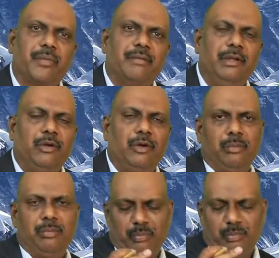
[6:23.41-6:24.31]
We
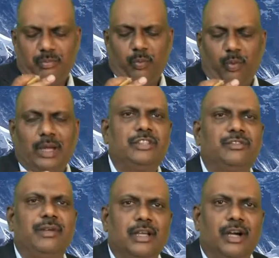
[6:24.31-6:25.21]
know once
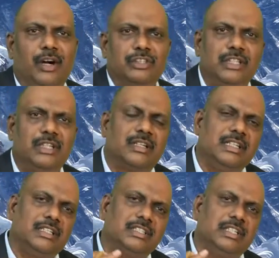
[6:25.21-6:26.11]
when the oxygen
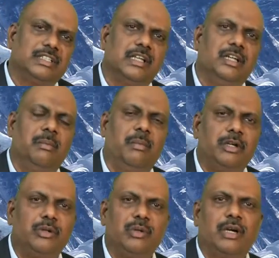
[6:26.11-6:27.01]
reaches the cell,
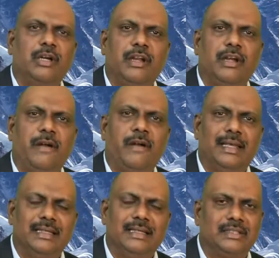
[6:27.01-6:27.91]
mitochondria
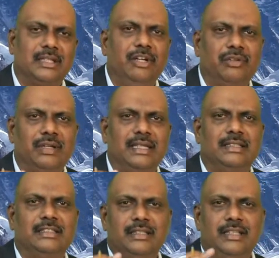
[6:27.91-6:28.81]
in a cell
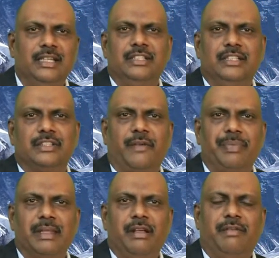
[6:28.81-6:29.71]
utilizes this
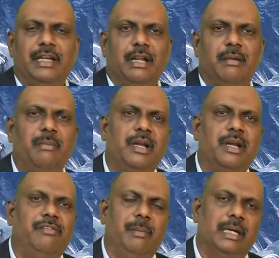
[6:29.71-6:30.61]
for a number
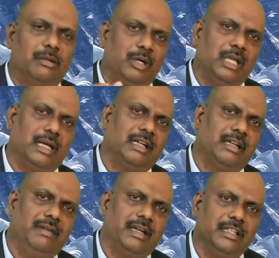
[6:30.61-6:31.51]
of metabolic
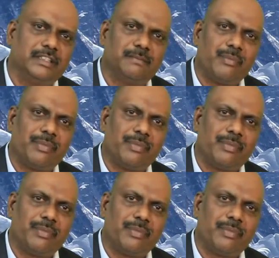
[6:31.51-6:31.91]
activities.